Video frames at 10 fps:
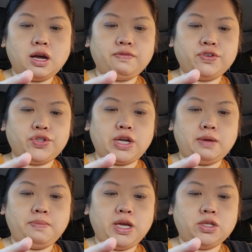Cover
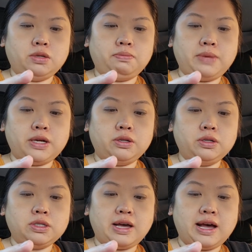Shot Major
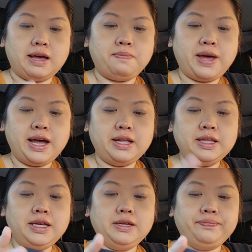Metals Eye
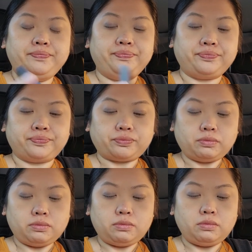Palette.
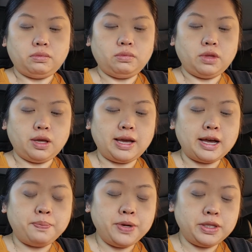
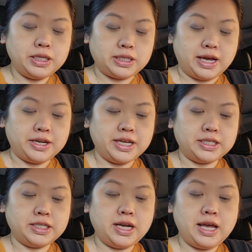I put this on
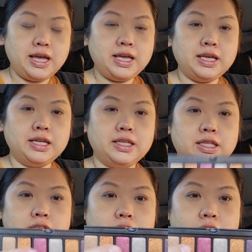yesterday,
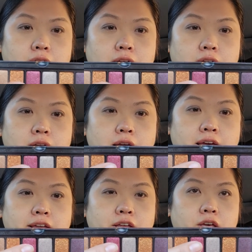this color,
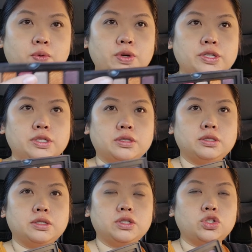and it was
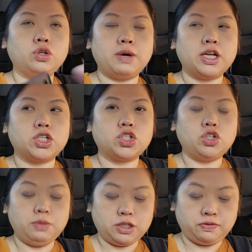too much,
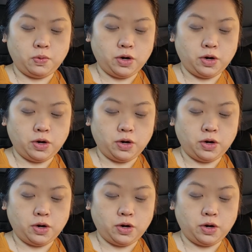too much for